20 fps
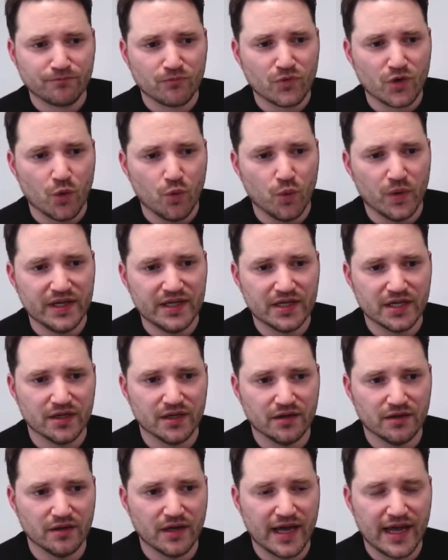we
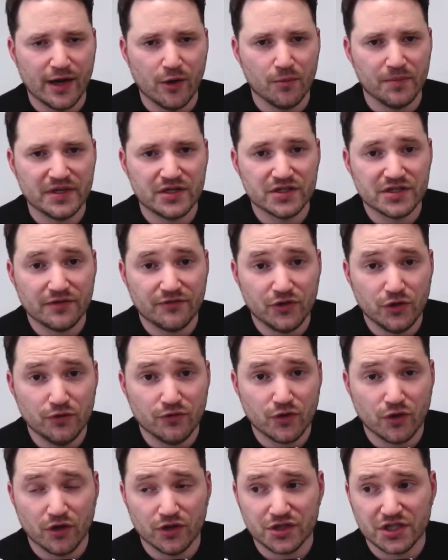can help, because if you've
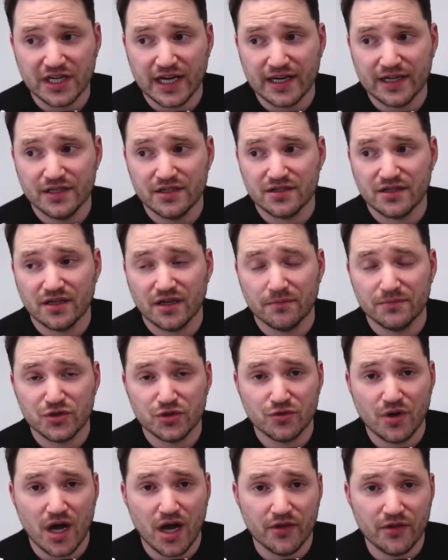got a challenge, then I'm
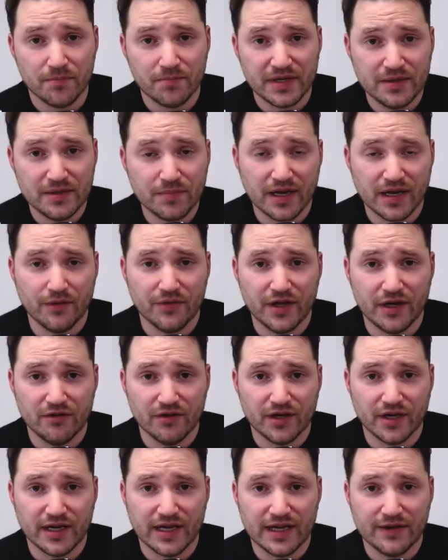sure other people out there are
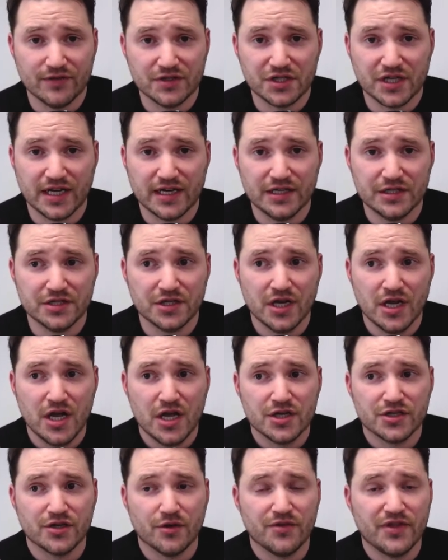going to have a challenge.
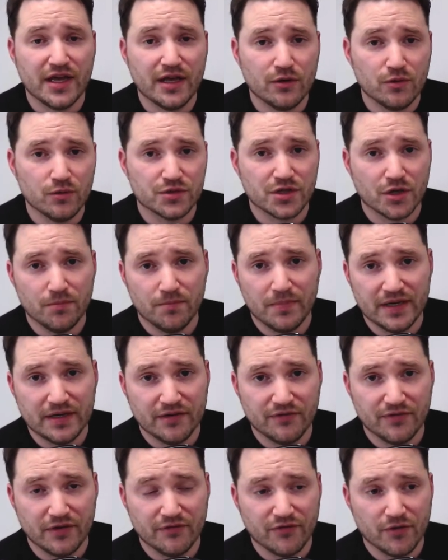So they'll also
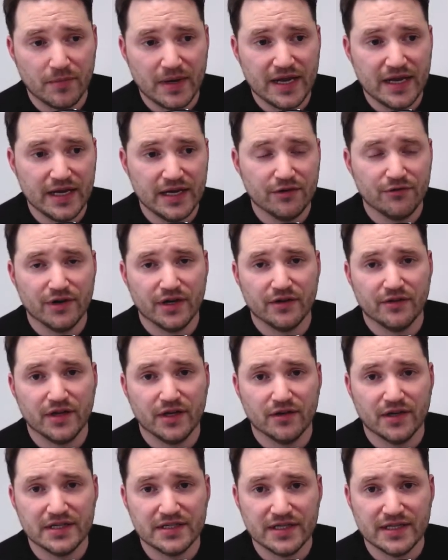benefit from hearing the
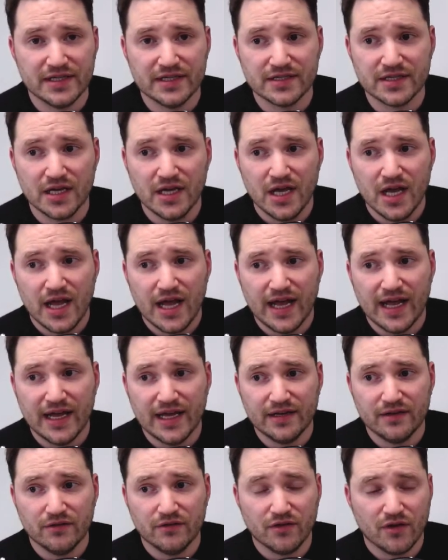ideas.
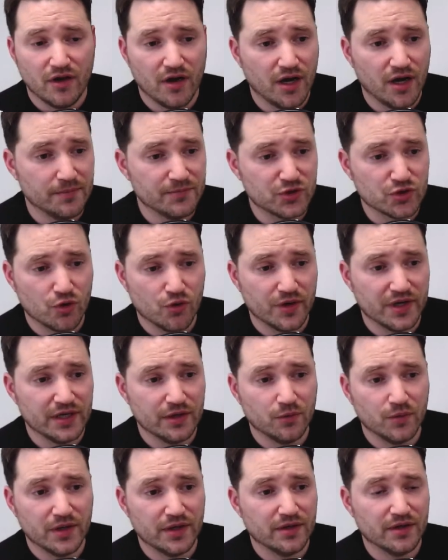And I'm
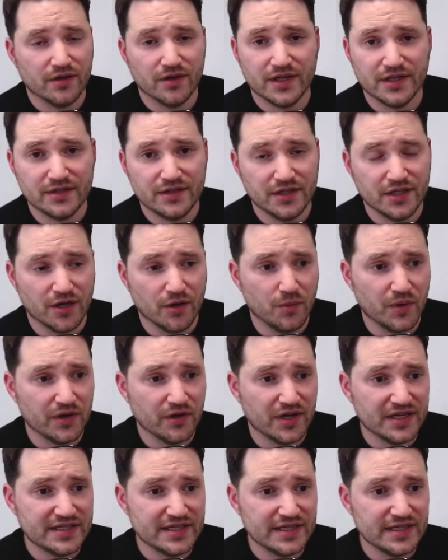toying with with
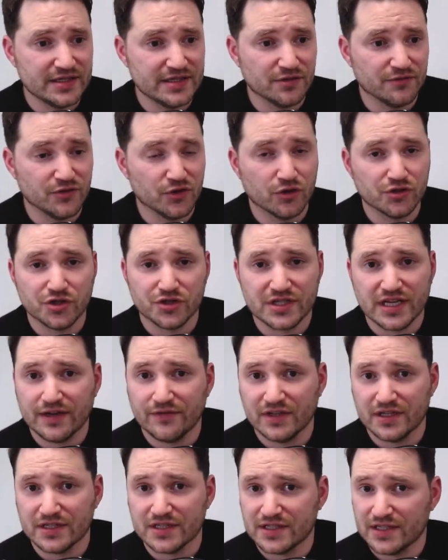ideas of not just
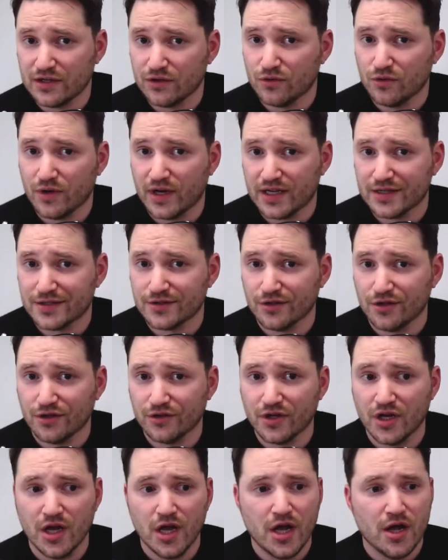having a single guest
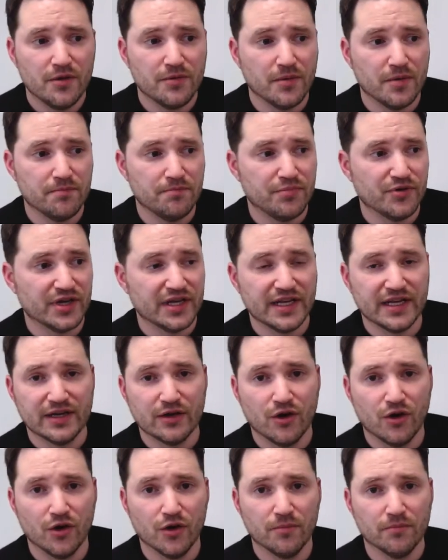on, but bringing
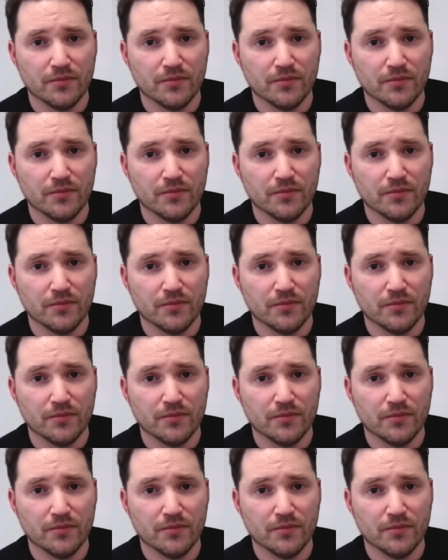on